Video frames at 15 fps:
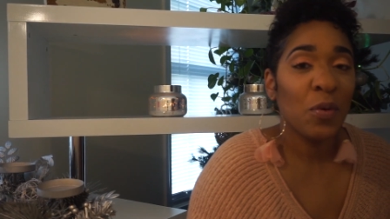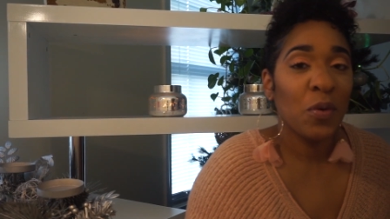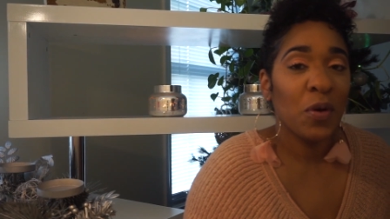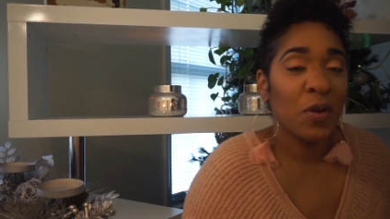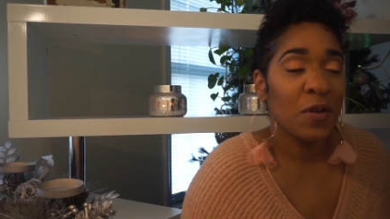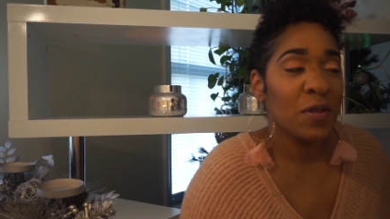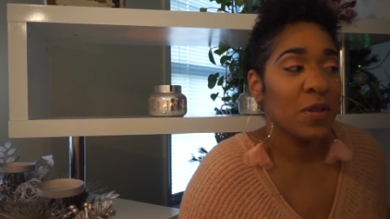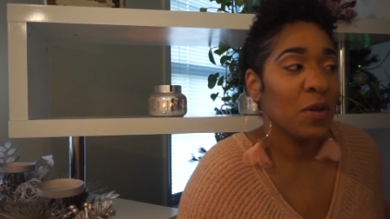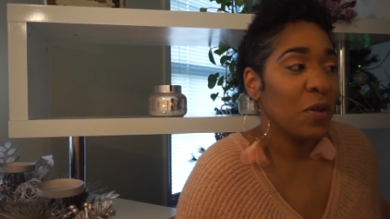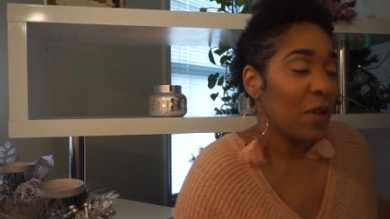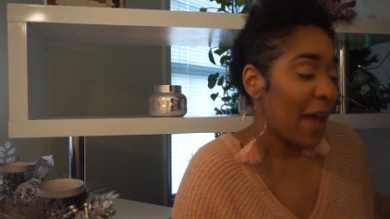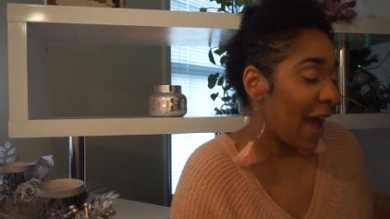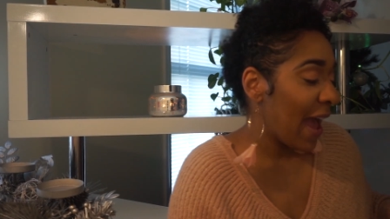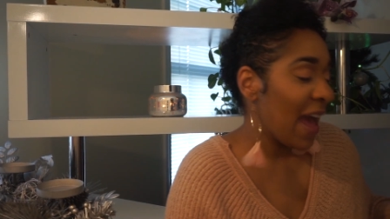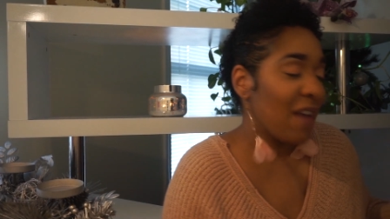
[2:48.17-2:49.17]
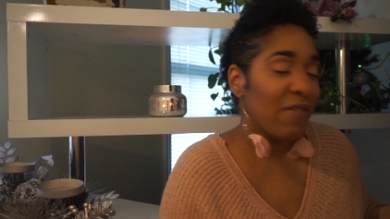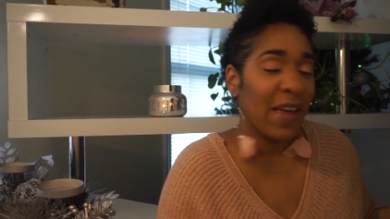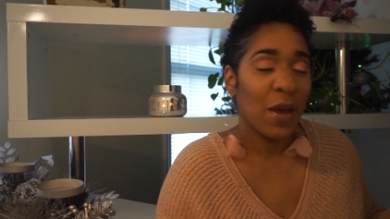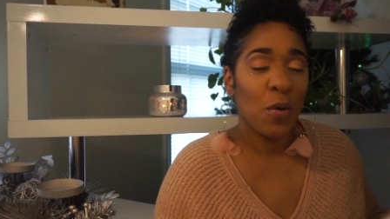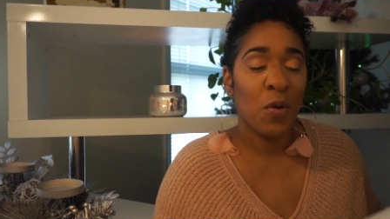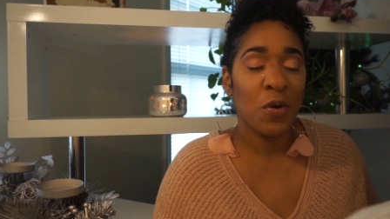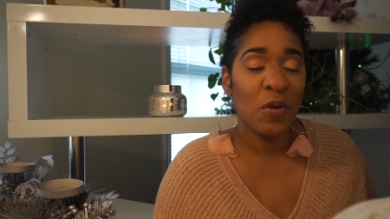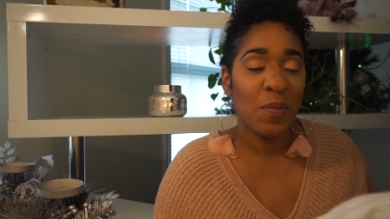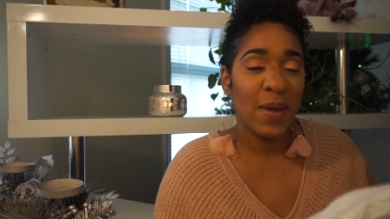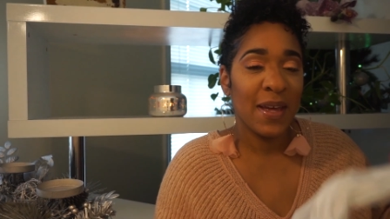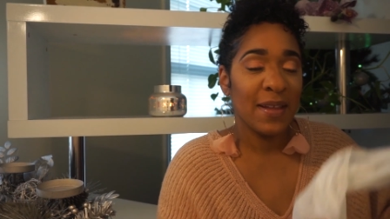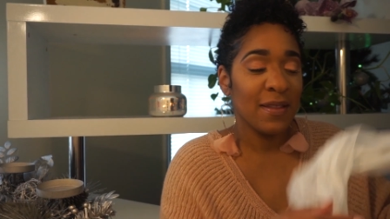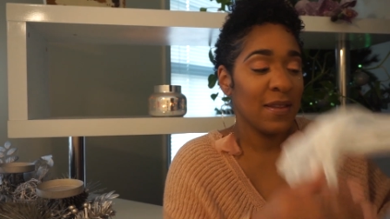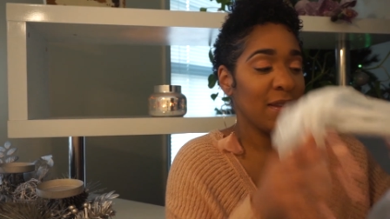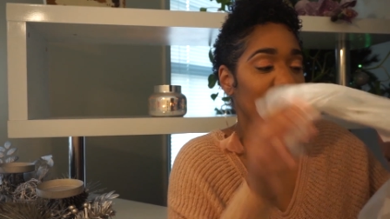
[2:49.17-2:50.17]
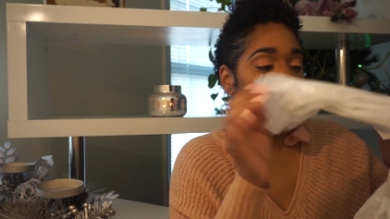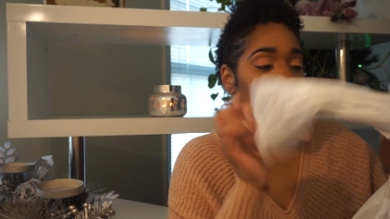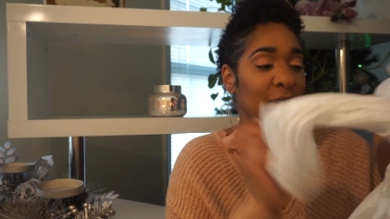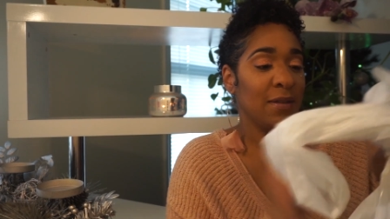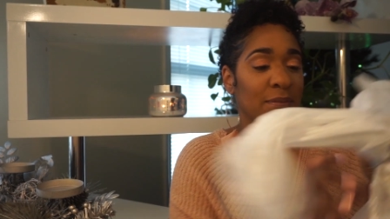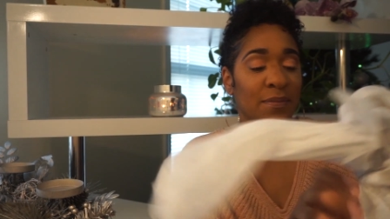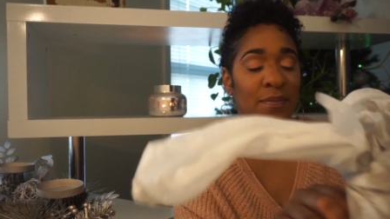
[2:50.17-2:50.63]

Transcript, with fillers: order, so I have like ornaments and